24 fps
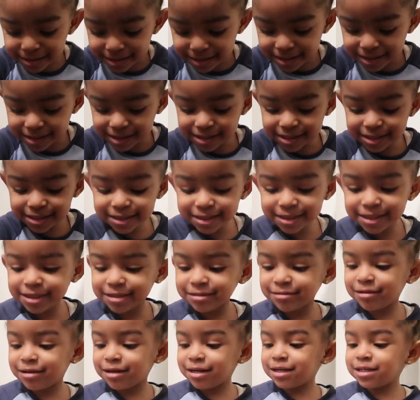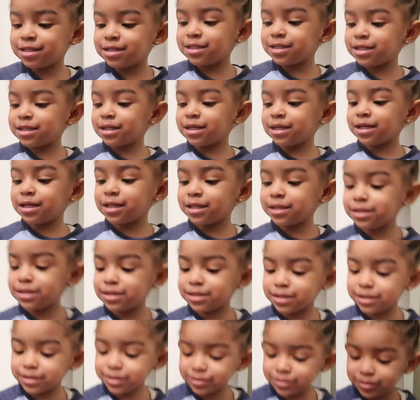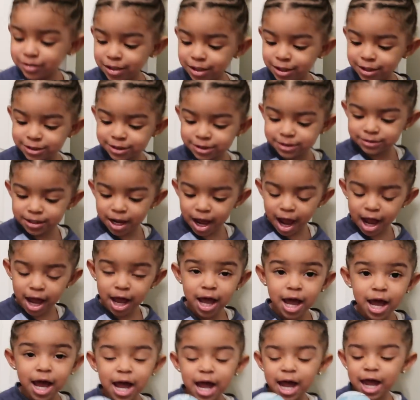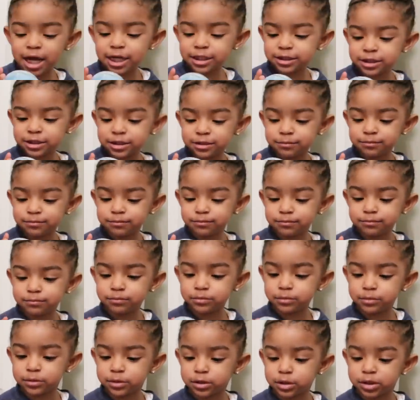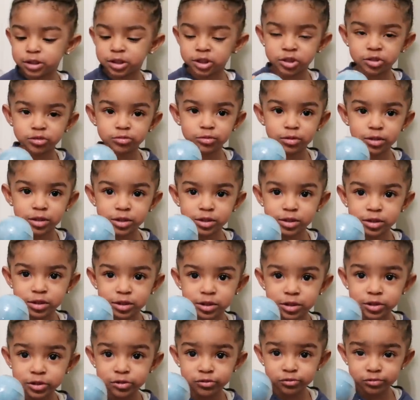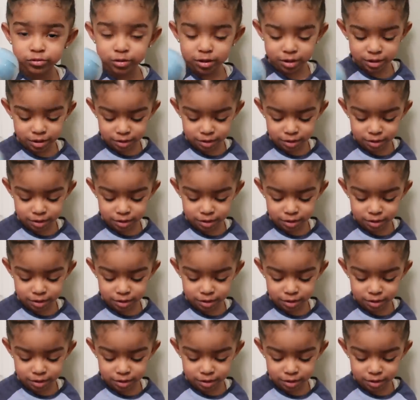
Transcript: This one. Oh my. Has this one, this one.